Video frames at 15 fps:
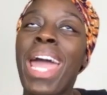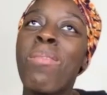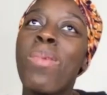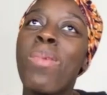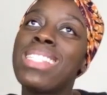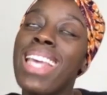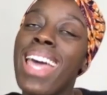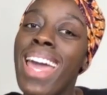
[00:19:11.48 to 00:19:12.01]

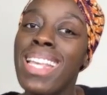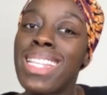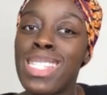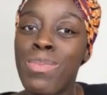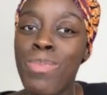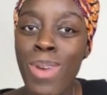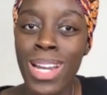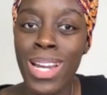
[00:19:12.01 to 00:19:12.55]
to
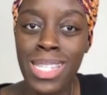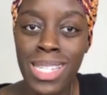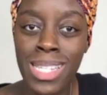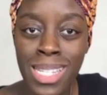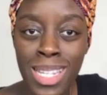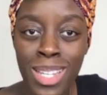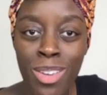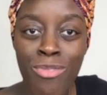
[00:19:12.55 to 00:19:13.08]
express
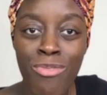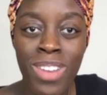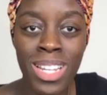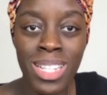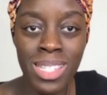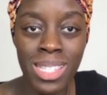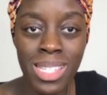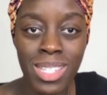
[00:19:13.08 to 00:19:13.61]
to your
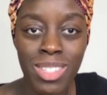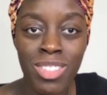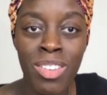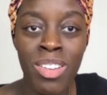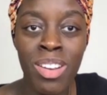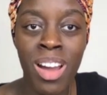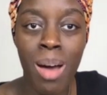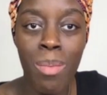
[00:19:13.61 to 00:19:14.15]
friends
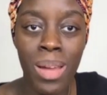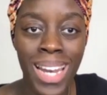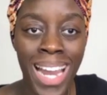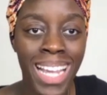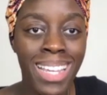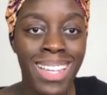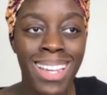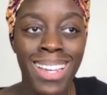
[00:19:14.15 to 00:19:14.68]
growing up
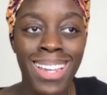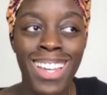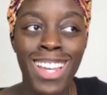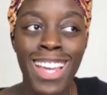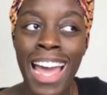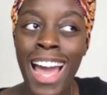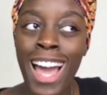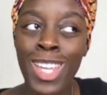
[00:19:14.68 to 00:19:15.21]
like
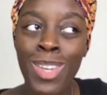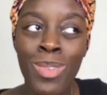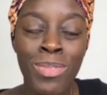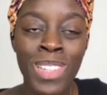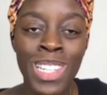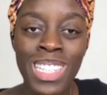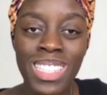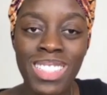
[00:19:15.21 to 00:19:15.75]
how you were
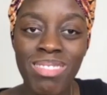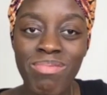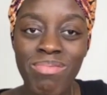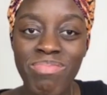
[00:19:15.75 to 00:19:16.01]
feeling?